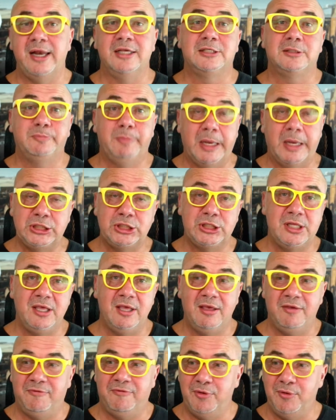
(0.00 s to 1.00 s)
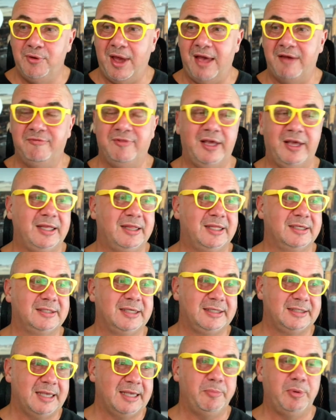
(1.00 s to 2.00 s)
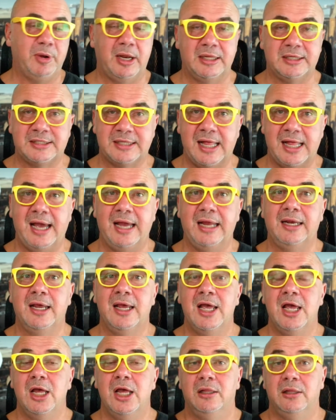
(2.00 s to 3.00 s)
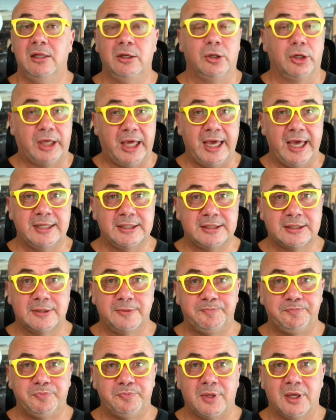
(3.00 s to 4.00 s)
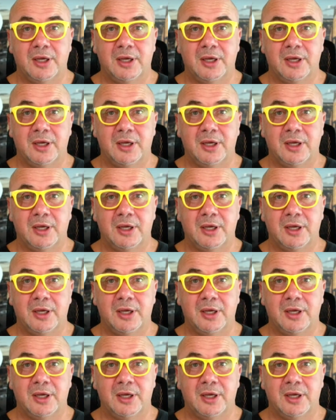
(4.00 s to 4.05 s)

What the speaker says: And especially if you have, like this example on the slide, little kids,